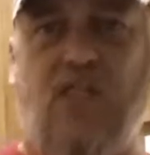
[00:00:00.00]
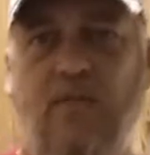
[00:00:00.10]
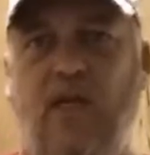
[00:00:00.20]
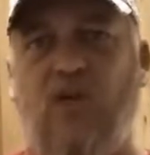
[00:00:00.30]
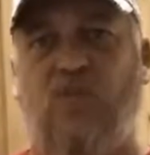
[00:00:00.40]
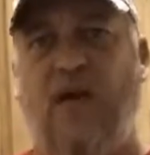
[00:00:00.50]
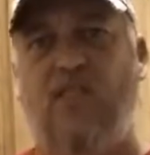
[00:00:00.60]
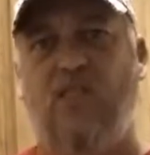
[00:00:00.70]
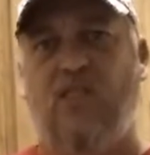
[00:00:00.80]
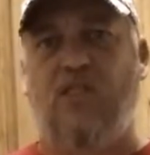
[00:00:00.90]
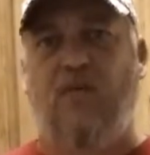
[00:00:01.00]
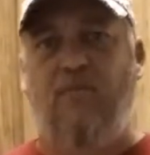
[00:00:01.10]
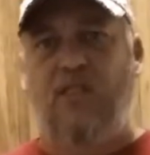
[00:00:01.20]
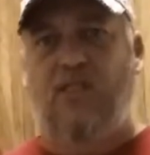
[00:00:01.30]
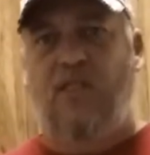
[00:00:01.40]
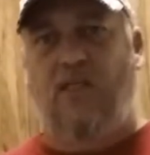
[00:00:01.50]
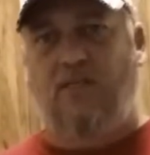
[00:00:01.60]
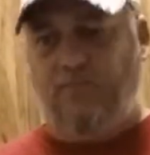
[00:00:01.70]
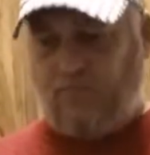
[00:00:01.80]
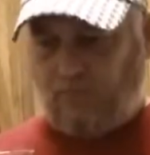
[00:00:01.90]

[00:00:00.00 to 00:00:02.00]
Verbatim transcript: cinnamon or spices or something. It's, uh,